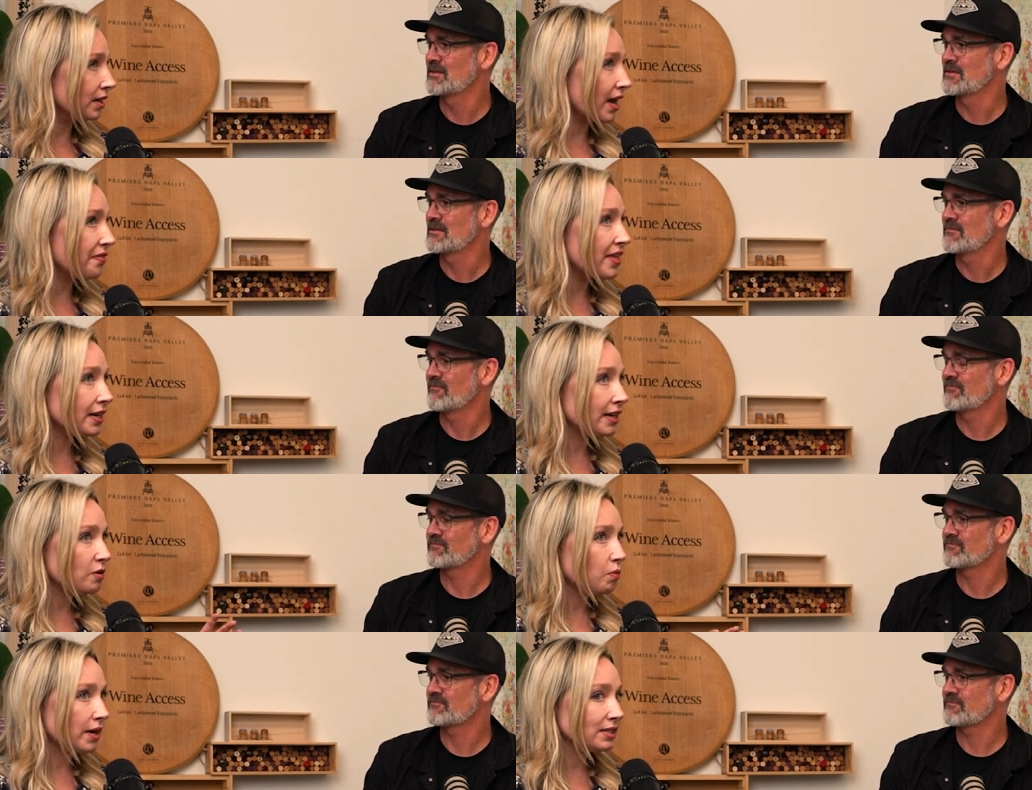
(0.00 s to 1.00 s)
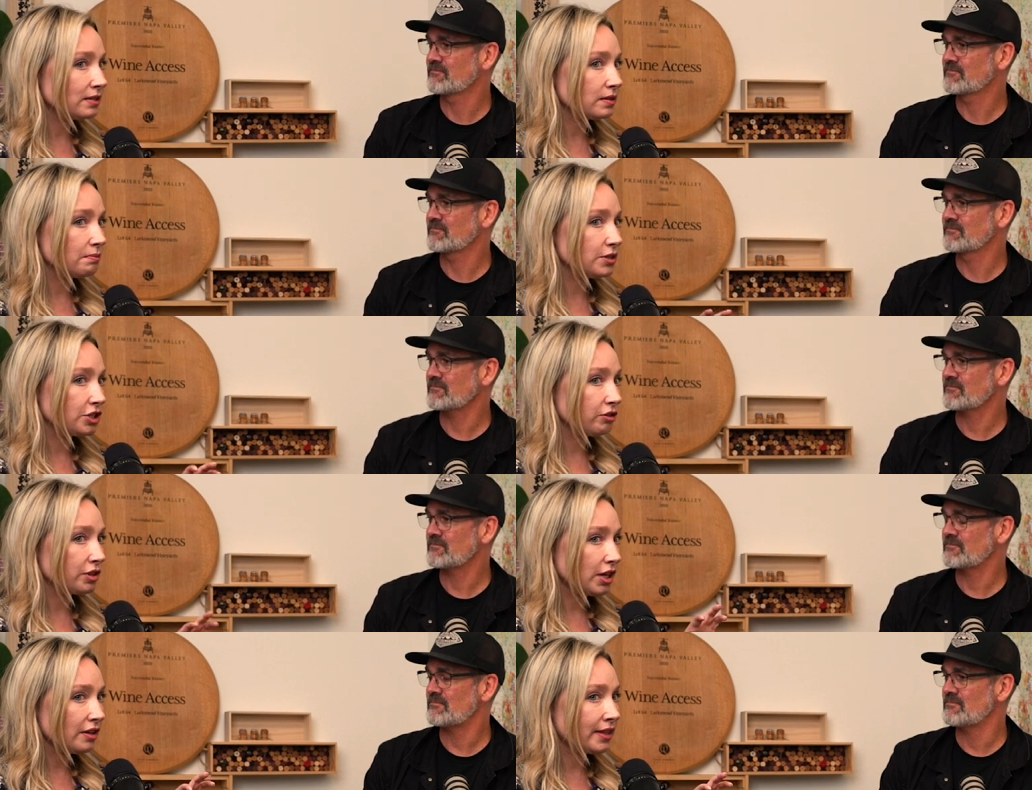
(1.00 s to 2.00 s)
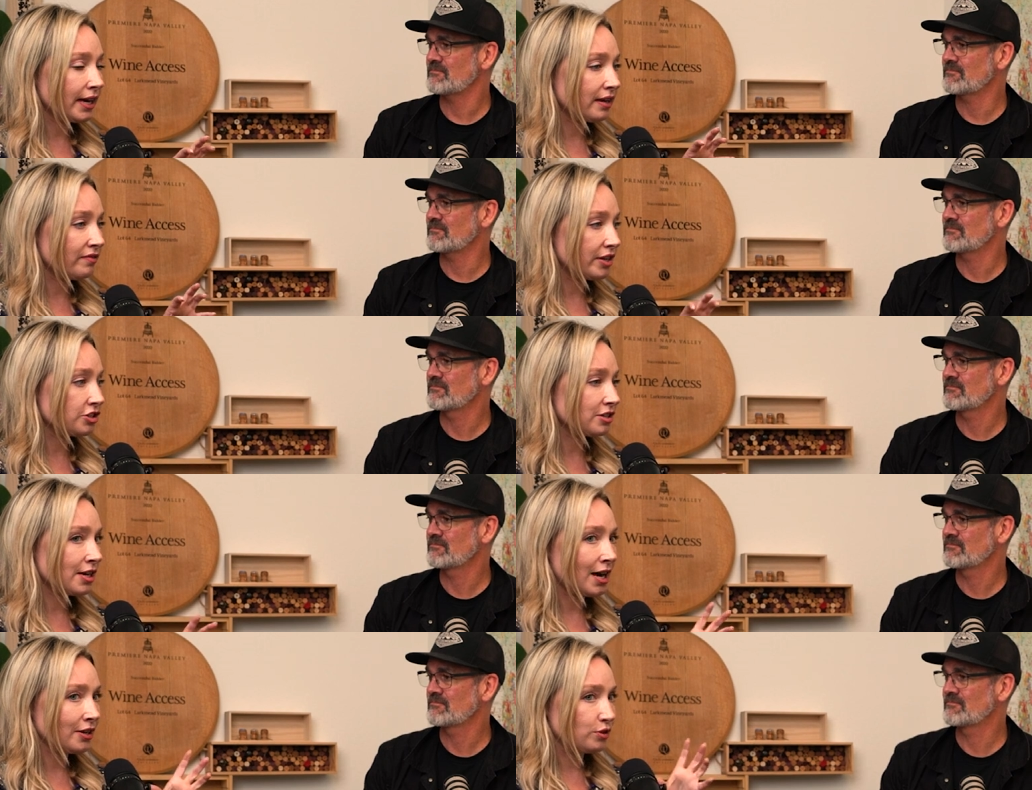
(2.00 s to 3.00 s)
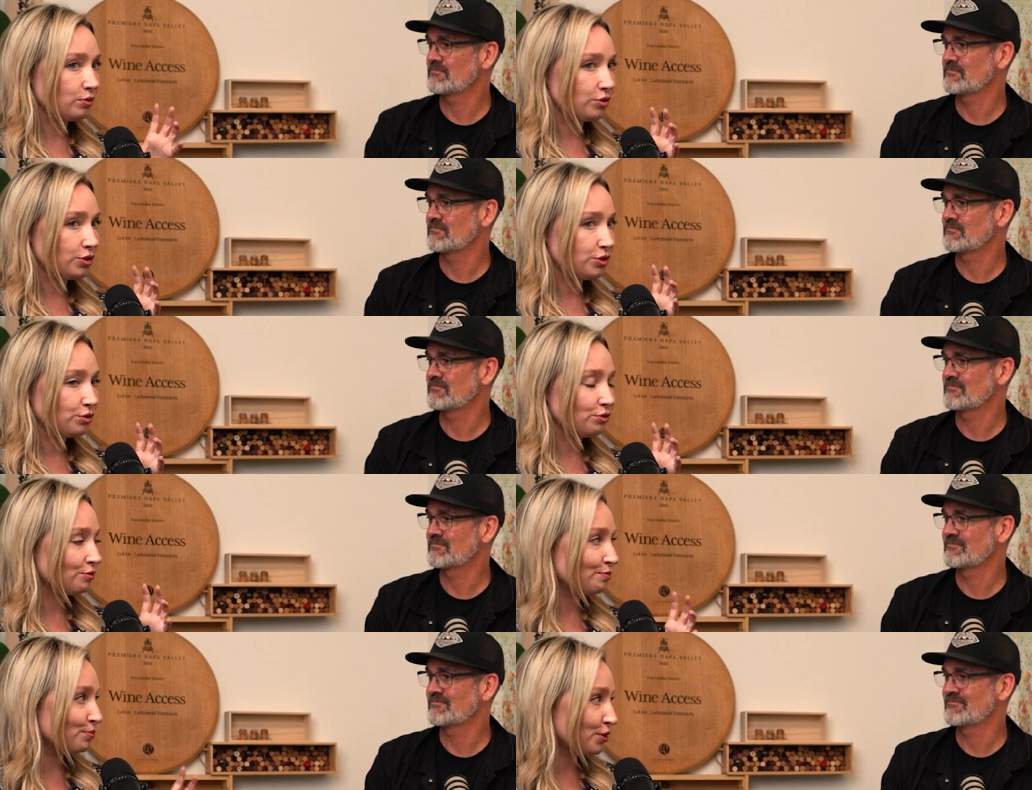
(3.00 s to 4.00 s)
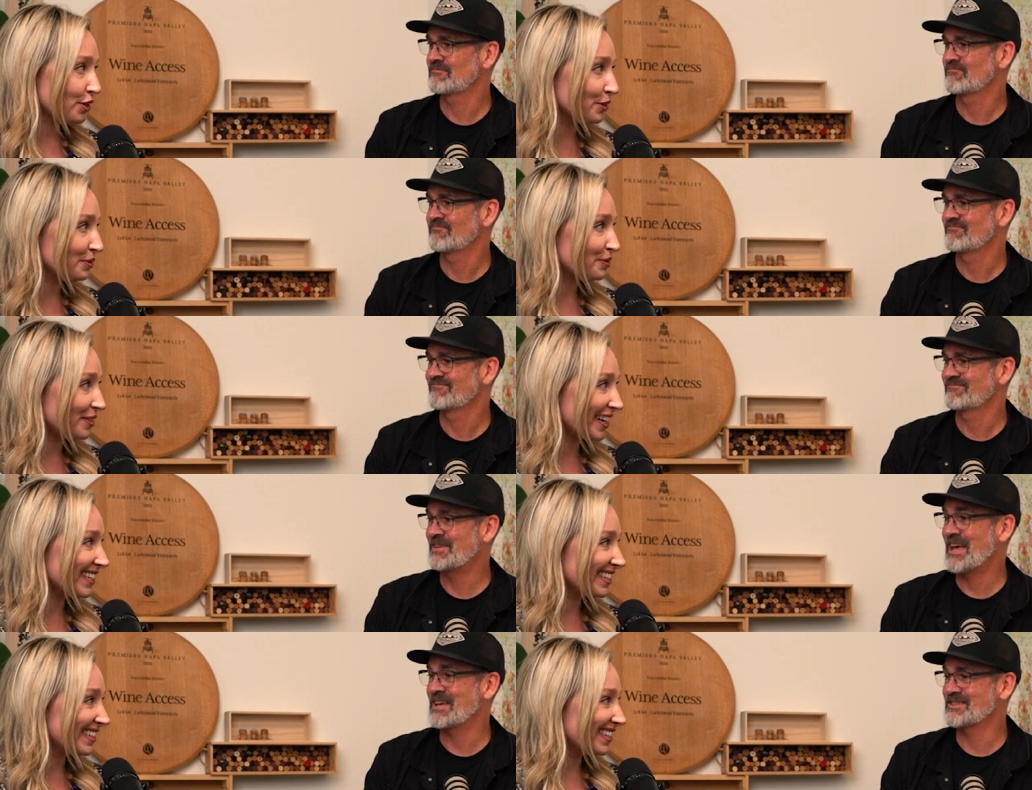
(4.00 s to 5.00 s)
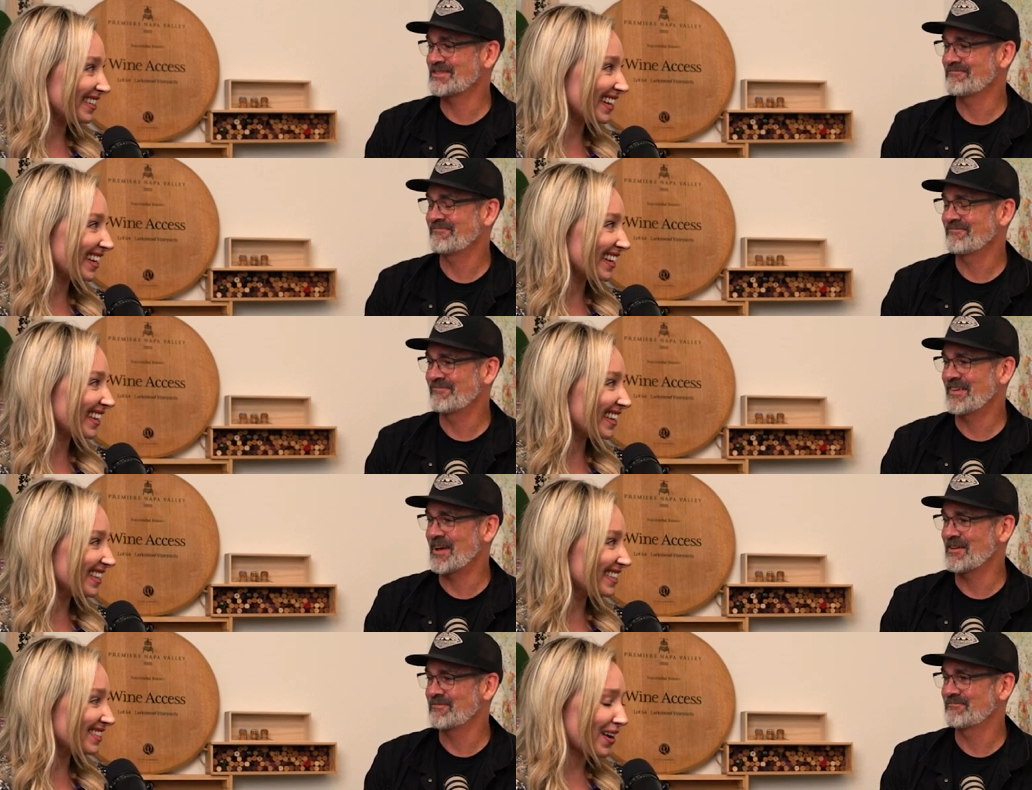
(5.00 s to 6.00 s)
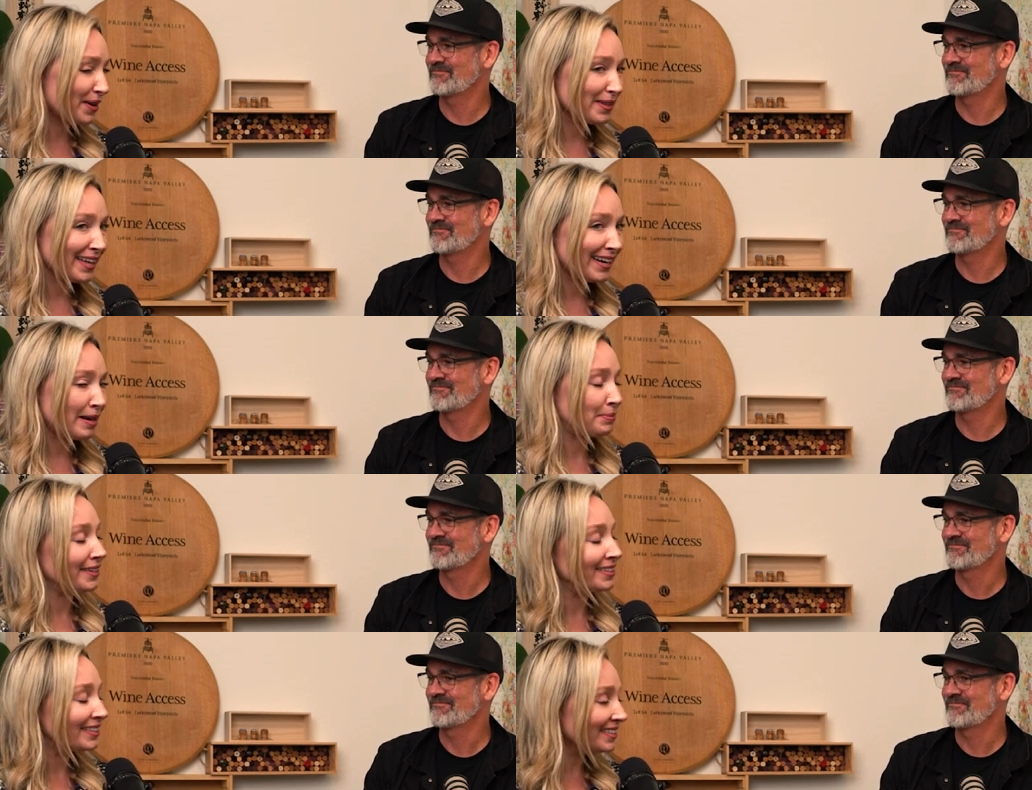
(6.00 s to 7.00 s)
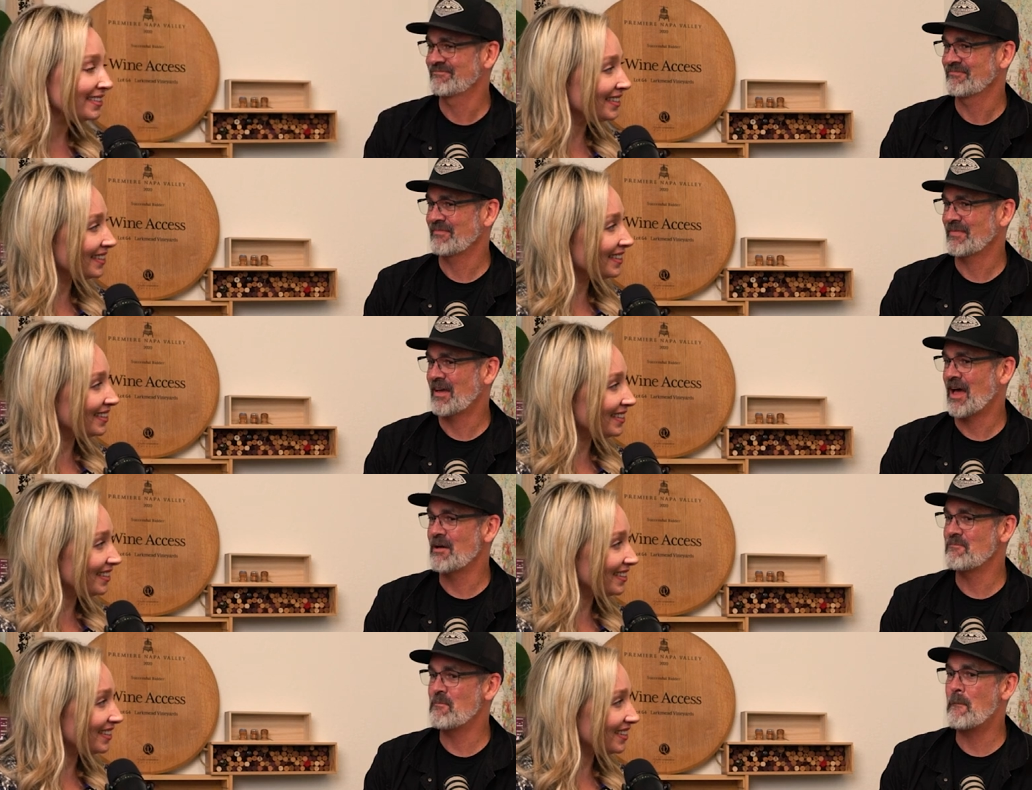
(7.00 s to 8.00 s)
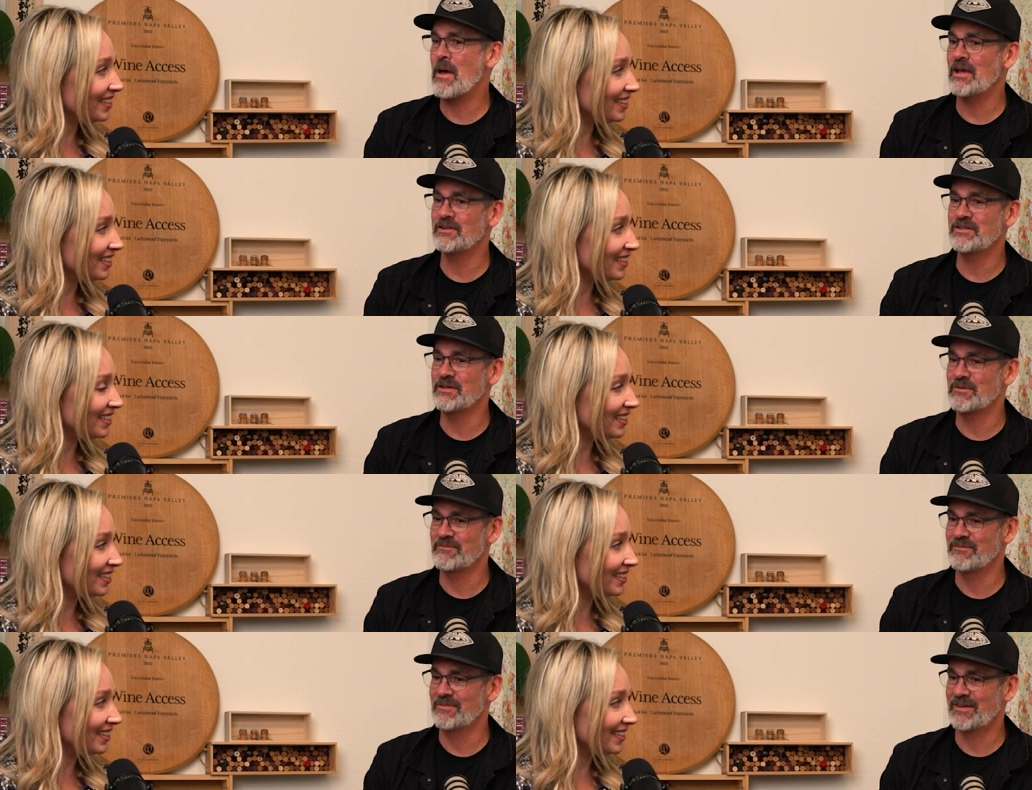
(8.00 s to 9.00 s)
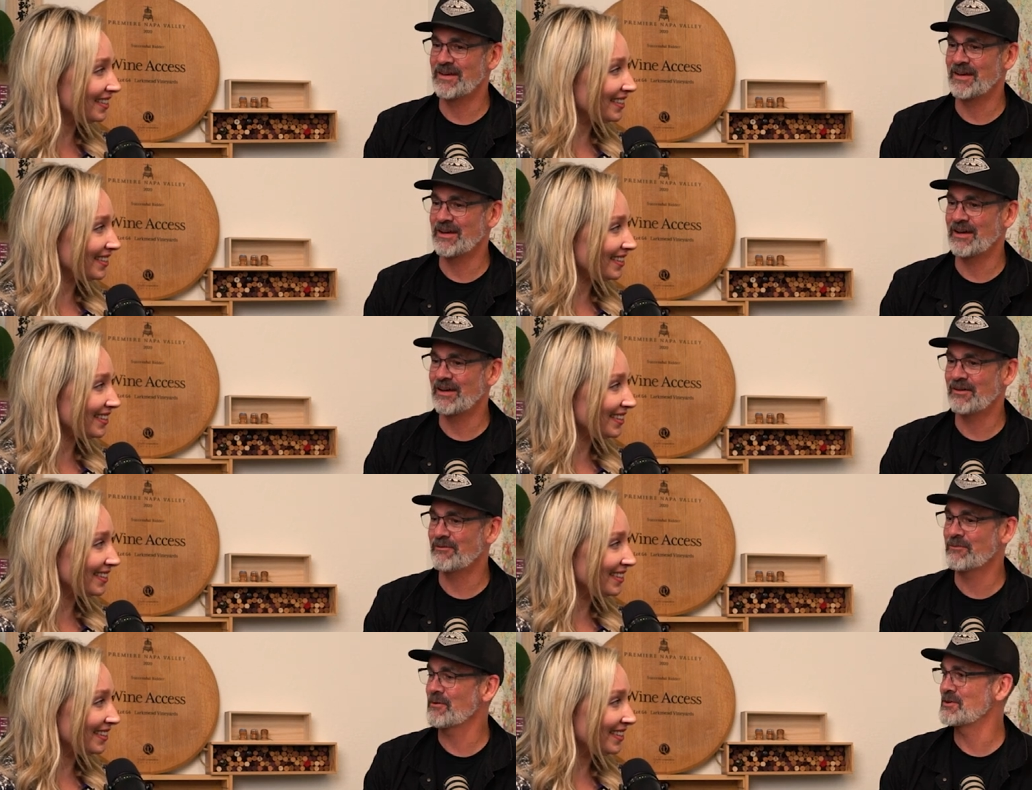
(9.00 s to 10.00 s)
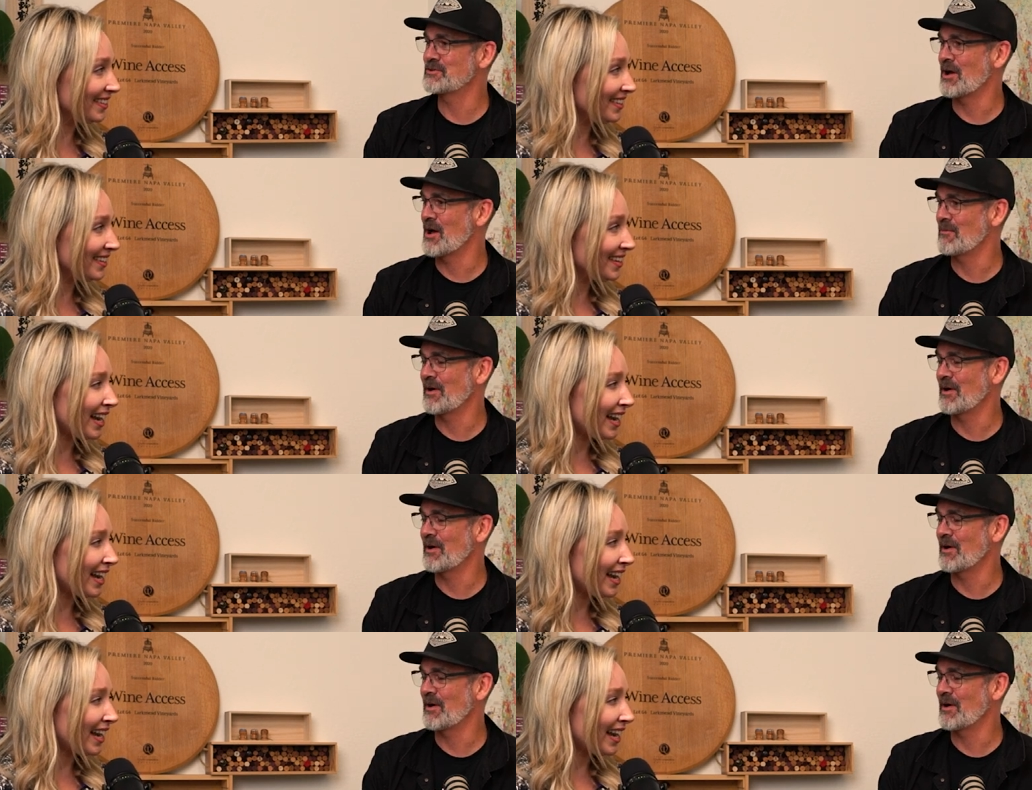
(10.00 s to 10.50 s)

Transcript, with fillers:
Speaker 1: And then it was Michel Roland that eventually got you to Bordeaux,
Speaker 2: right? Yes. Yeah. So how did that happen? I begged him for a job.